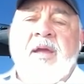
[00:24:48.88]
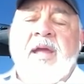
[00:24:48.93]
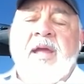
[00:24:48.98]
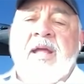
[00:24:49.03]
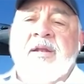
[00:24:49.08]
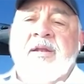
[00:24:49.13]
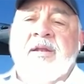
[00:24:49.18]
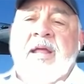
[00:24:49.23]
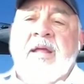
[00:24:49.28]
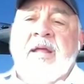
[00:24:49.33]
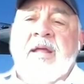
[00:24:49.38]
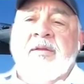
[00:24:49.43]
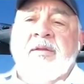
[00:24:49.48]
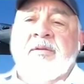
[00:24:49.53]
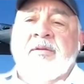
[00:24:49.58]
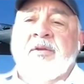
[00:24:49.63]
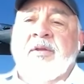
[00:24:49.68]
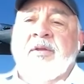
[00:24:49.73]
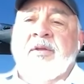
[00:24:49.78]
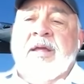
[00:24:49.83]
And that
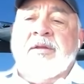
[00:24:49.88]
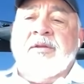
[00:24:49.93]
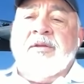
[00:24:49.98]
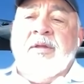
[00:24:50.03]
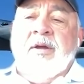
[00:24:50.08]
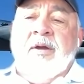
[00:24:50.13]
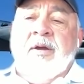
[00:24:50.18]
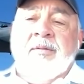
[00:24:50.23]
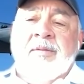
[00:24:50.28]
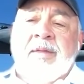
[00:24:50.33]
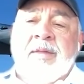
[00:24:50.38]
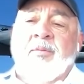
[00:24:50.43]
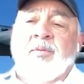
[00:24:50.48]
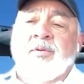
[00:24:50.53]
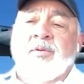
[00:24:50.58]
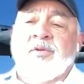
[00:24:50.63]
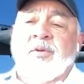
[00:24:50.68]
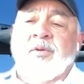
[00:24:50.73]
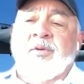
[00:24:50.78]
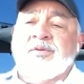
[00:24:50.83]
you know that that
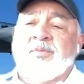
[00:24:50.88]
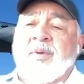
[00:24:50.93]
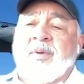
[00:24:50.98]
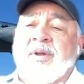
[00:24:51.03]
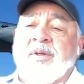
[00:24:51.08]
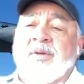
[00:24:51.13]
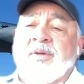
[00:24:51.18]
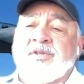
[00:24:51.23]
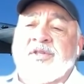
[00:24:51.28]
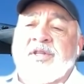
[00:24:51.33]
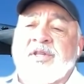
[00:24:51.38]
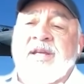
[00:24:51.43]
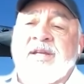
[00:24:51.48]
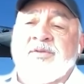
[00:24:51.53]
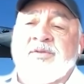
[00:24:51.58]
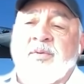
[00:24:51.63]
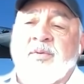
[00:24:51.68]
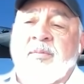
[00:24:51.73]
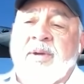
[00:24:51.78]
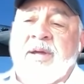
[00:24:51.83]
was always one of those
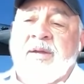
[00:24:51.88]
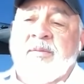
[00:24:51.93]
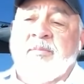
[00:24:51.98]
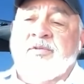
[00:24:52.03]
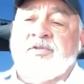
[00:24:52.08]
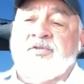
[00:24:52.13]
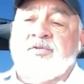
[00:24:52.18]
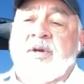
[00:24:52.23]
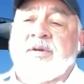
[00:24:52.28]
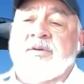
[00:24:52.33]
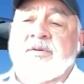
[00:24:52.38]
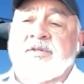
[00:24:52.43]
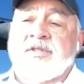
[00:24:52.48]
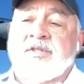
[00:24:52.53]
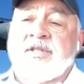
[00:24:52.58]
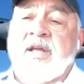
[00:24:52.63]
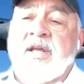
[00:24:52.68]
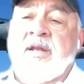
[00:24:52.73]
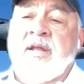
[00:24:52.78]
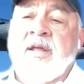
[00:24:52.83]
things where my instructor
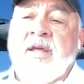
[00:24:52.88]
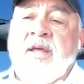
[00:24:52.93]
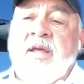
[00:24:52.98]
said,